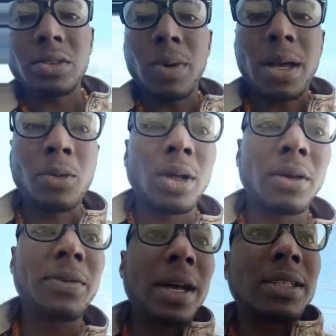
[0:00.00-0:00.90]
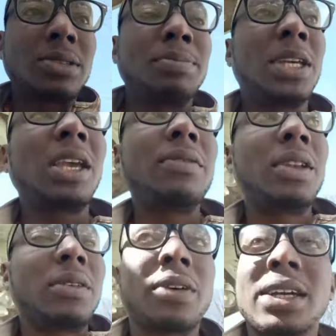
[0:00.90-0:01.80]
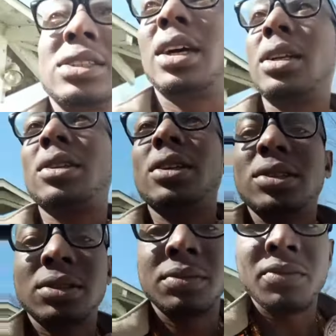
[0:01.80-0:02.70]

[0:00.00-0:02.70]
why I'm qualified to be giving advice like this.